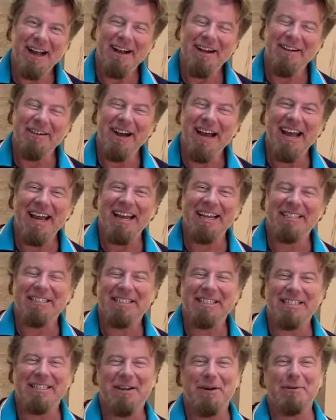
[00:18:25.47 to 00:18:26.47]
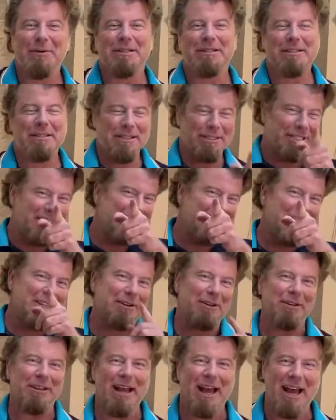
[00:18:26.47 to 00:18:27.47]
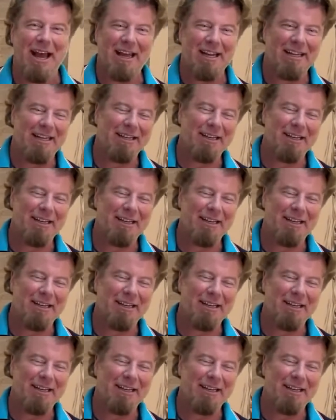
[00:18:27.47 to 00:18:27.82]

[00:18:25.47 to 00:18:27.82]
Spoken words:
Oh, hey, she's here a lot.